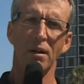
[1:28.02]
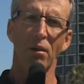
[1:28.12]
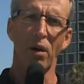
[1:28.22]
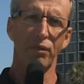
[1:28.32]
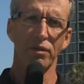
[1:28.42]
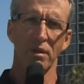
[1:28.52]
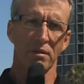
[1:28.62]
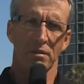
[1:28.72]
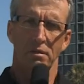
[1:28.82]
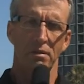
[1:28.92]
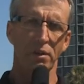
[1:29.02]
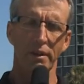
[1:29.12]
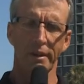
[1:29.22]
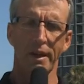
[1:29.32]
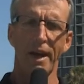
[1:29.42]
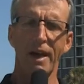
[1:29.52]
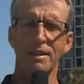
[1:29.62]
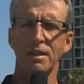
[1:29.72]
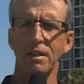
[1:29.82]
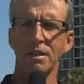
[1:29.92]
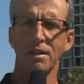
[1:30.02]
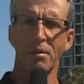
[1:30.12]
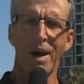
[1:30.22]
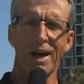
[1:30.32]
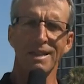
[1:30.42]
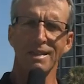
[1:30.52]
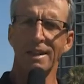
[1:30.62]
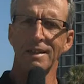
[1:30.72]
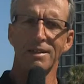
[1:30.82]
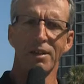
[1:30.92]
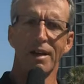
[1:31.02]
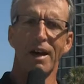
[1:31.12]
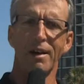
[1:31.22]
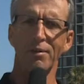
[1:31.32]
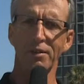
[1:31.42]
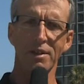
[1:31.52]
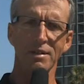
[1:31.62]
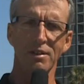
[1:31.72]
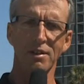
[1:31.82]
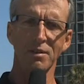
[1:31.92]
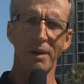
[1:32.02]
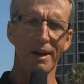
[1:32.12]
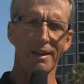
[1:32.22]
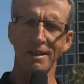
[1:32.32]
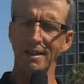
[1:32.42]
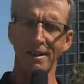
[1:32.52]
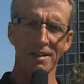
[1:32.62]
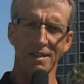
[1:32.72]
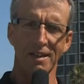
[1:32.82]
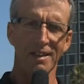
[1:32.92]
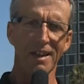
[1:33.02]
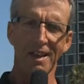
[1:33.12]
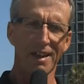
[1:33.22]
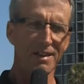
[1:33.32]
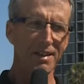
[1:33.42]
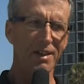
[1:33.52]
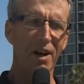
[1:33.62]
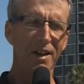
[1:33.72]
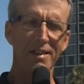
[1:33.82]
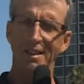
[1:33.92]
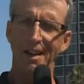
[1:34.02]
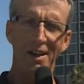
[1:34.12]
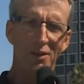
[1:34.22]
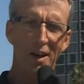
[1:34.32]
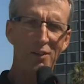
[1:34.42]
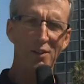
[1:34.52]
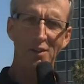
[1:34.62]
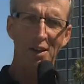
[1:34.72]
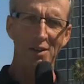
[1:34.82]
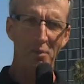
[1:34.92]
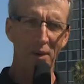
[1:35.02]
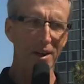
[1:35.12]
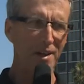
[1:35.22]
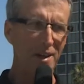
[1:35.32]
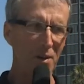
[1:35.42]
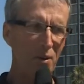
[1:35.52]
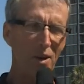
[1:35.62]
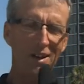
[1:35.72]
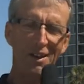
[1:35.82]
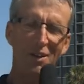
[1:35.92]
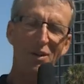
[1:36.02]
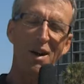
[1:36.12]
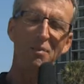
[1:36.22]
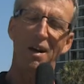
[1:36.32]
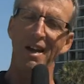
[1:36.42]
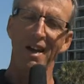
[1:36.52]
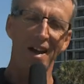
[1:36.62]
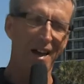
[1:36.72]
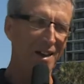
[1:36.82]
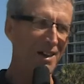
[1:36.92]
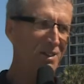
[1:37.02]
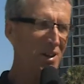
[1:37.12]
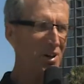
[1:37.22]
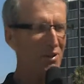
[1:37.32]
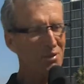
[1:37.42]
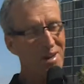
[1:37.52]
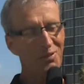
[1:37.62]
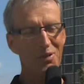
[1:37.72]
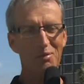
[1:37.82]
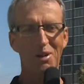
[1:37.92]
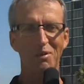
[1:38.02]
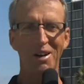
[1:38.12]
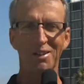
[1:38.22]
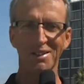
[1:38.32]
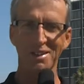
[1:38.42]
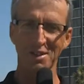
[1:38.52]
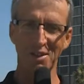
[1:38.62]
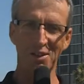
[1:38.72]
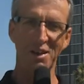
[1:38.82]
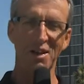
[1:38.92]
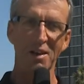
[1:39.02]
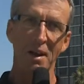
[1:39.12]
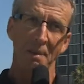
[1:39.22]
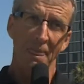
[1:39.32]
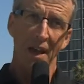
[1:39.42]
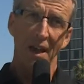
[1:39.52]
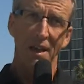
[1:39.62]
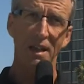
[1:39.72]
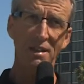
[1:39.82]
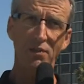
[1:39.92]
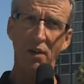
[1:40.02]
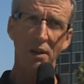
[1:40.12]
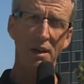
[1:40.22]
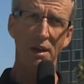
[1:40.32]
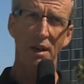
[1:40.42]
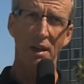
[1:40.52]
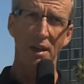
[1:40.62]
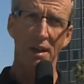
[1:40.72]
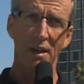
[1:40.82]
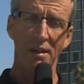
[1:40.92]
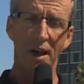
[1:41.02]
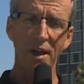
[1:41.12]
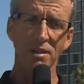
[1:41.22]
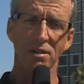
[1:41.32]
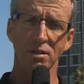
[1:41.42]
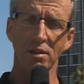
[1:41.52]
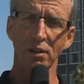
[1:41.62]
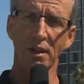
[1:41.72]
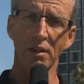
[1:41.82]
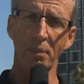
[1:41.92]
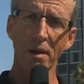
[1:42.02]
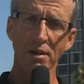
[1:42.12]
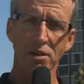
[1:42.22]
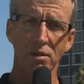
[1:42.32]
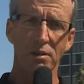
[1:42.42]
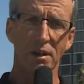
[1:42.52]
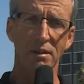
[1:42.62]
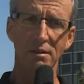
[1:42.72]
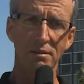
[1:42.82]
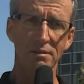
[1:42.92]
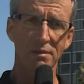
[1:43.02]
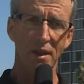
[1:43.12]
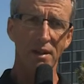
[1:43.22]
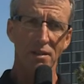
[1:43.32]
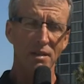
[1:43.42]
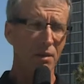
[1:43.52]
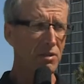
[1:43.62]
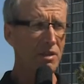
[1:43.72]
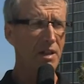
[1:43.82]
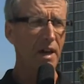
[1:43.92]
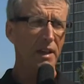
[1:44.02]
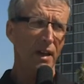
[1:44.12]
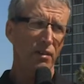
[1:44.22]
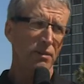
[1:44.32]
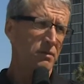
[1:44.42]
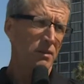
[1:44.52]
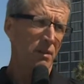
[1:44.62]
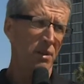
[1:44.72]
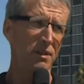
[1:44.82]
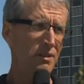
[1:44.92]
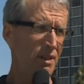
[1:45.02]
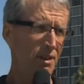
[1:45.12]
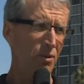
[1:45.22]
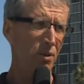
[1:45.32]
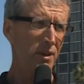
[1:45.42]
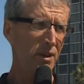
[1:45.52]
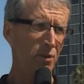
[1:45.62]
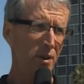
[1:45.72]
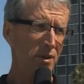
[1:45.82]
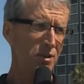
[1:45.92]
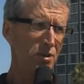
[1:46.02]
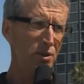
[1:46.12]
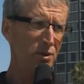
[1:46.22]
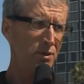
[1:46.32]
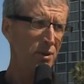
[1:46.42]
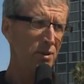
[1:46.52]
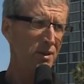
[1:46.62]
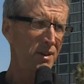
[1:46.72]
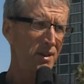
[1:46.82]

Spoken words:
oh, look, I see this in the magazine, I see a guy with this on his back, and I said, that's it. They got it. I don't have to take the plane anymore to go up. I can take off right from the ground and stay here. And it's very nice just to look at the parachute. And since I was a skydiver, I mean, 1 and 1 is 2. So